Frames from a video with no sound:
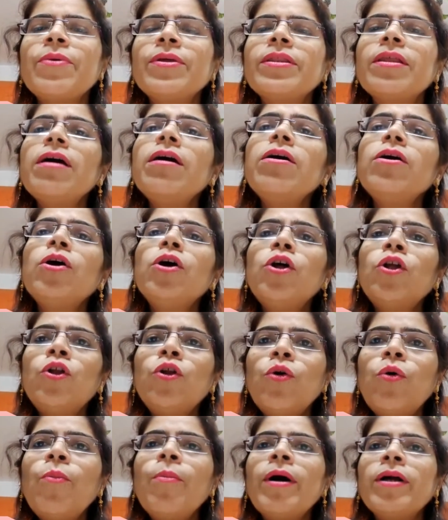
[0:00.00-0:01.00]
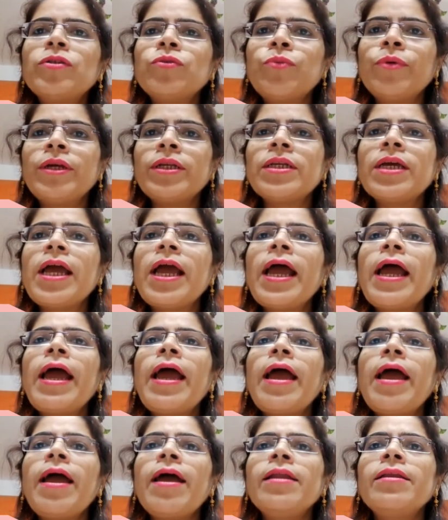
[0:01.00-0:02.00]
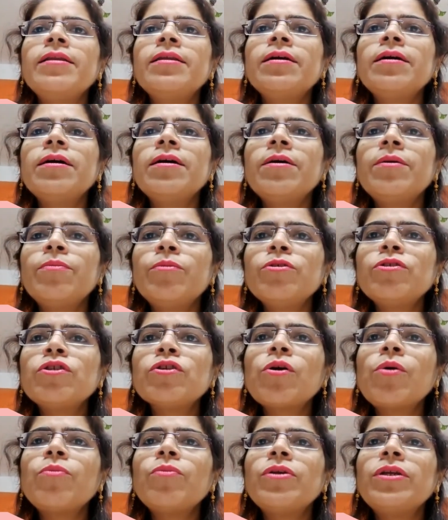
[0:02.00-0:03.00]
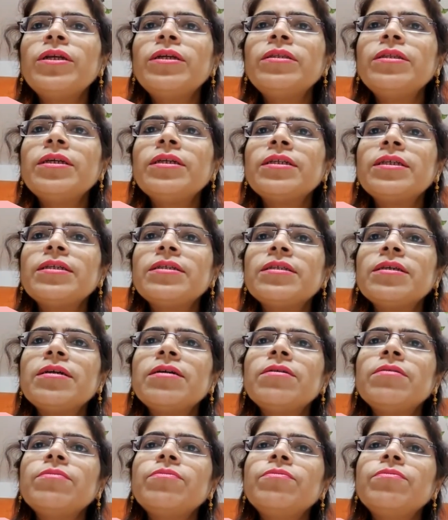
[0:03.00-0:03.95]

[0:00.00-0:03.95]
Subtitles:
having the low birth weight, and most commonly that is